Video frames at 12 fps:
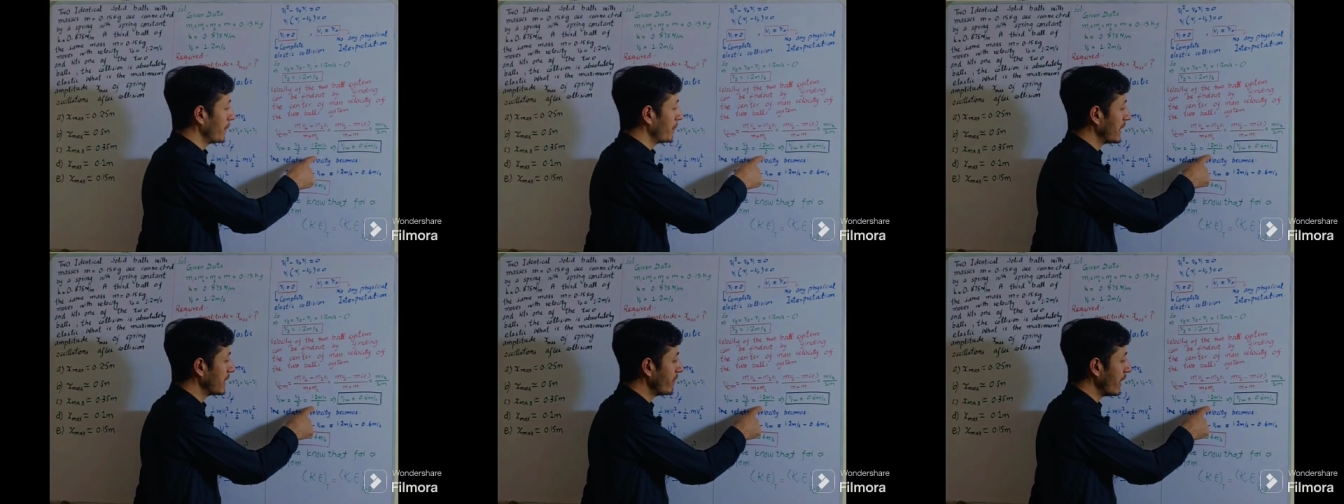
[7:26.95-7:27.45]

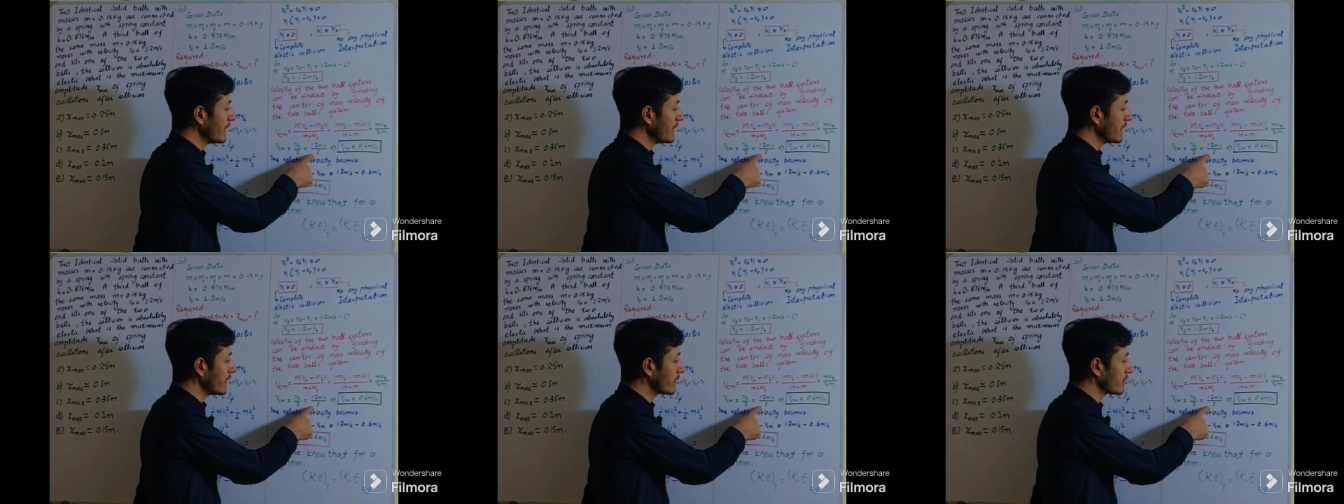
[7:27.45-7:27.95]
By
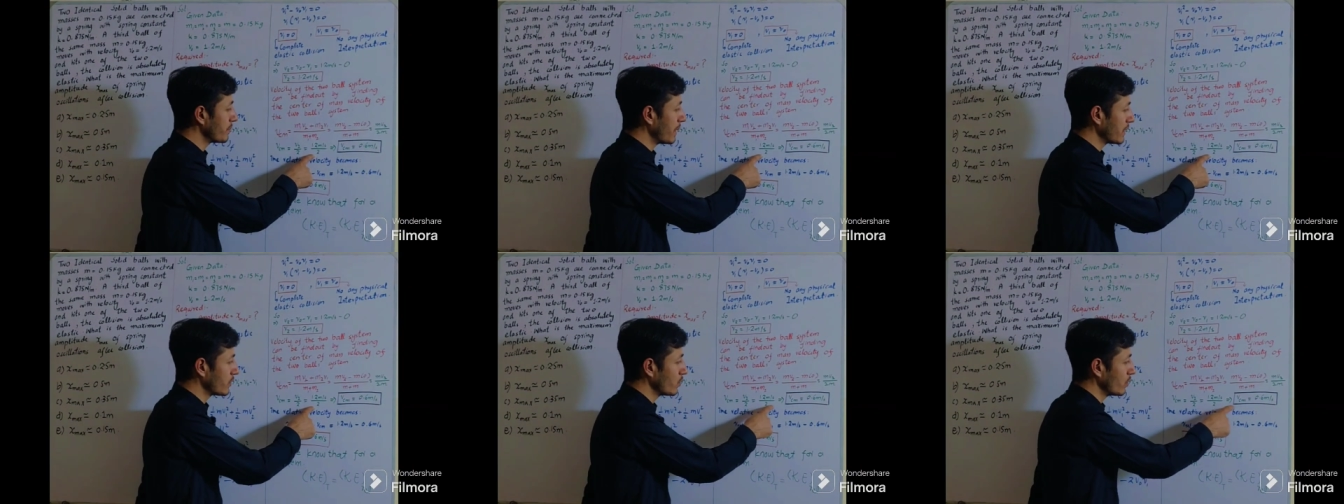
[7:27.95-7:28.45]
dividing it
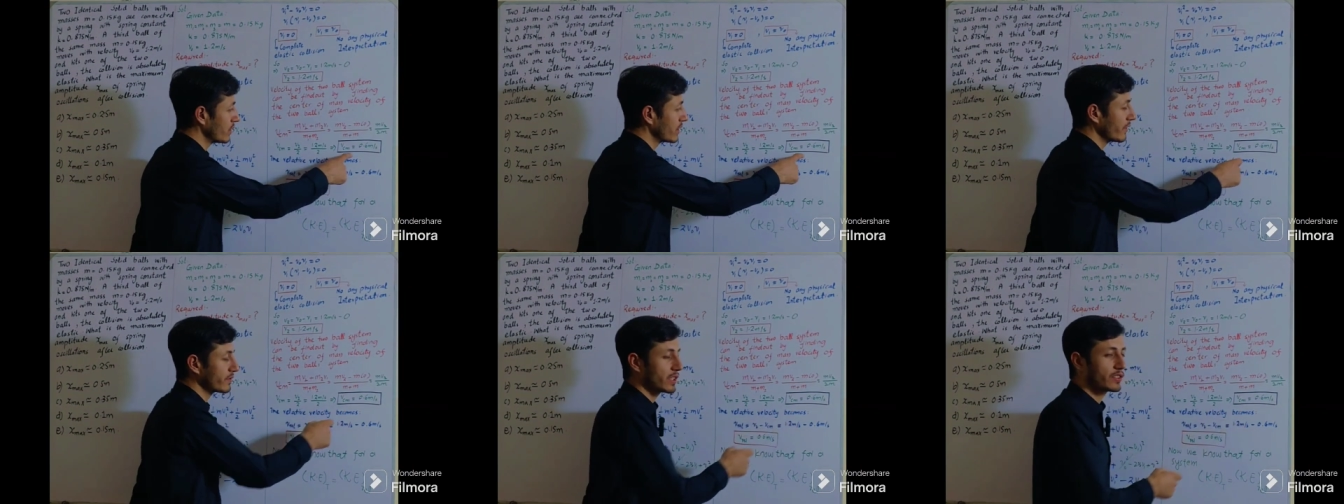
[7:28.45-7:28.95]
by 2 it
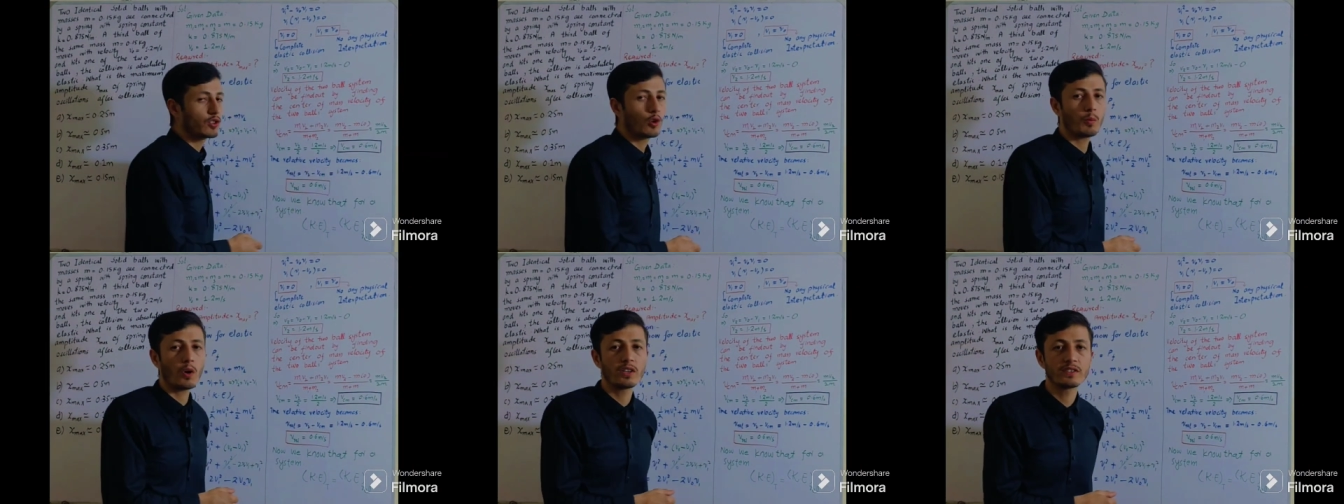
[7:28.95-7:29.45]
gives us
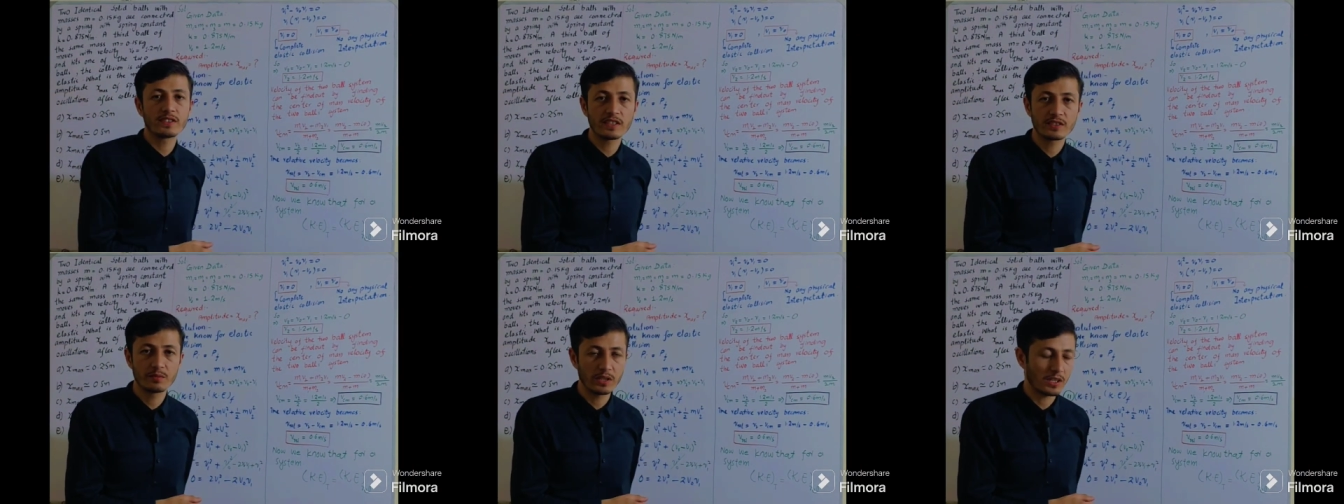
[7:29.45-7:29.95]

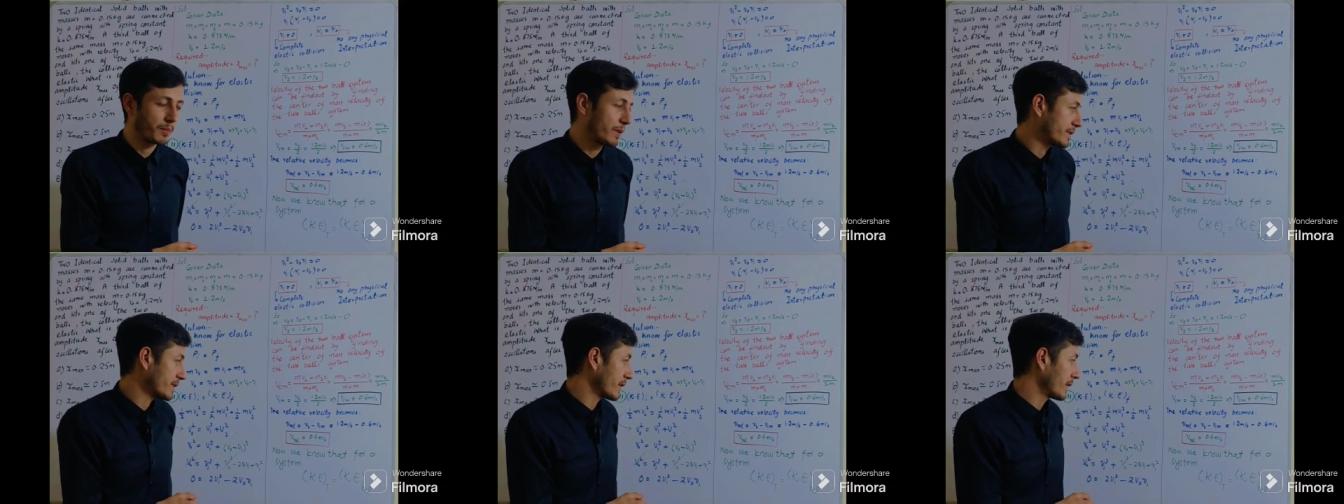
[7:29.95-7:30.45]
0.6 meter
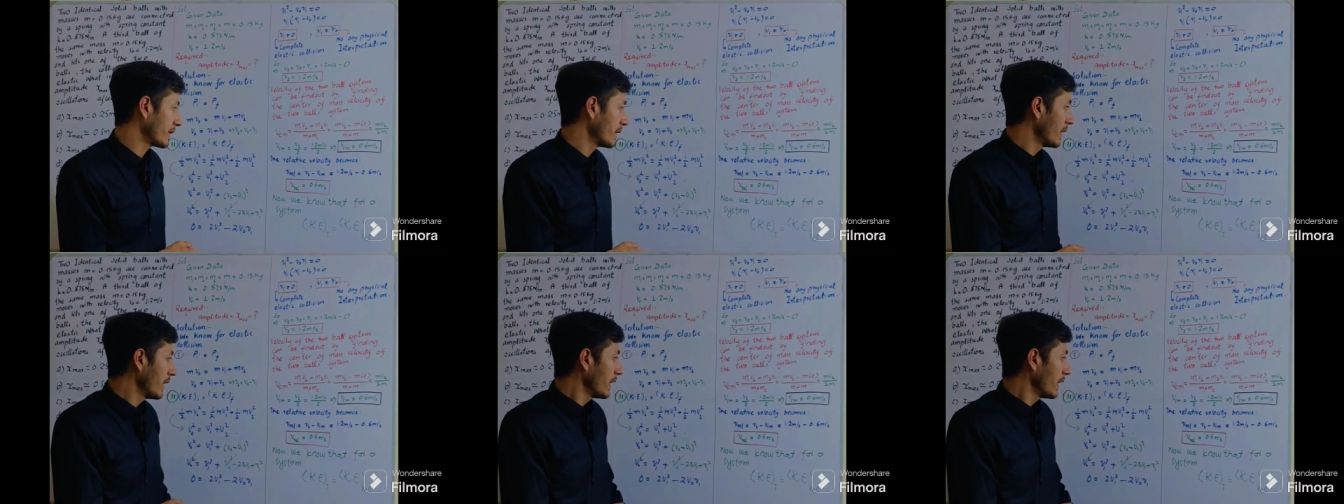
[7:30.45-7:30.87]
per second.